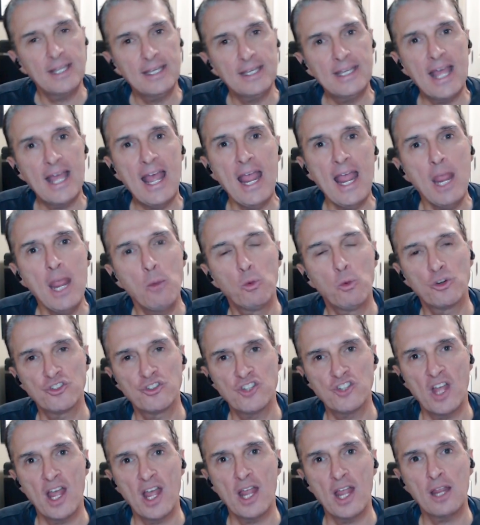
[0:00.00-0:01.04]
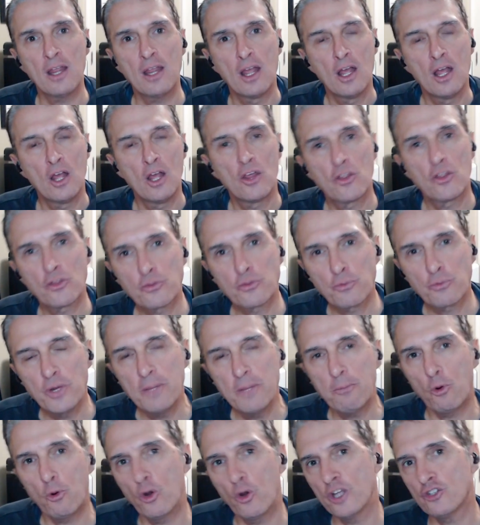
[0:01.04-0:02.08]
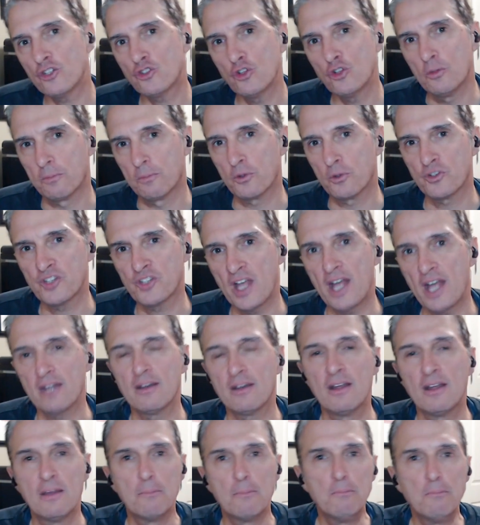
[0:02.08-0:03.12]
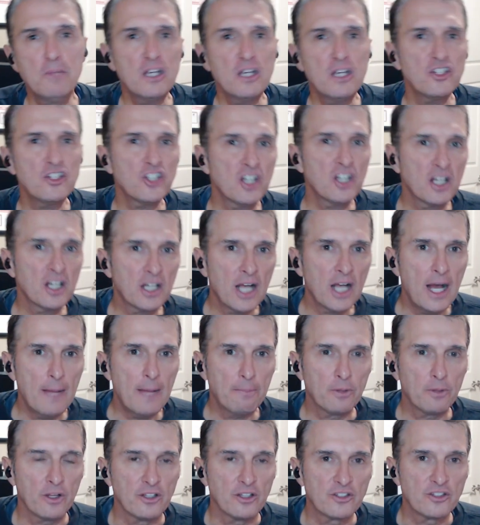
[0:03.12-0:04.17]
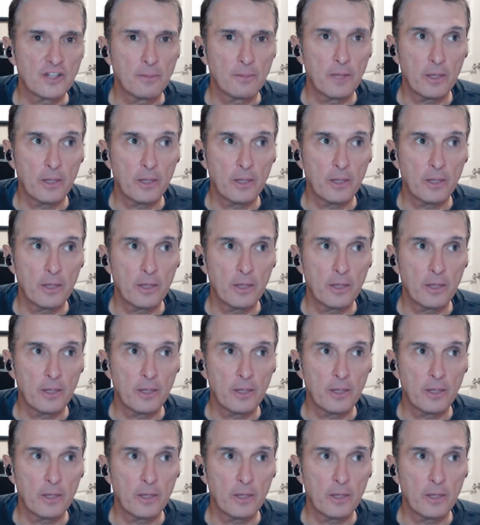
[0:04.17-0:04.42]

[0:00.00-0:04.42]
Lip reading: today we're saying 3.2%, mission accomplished.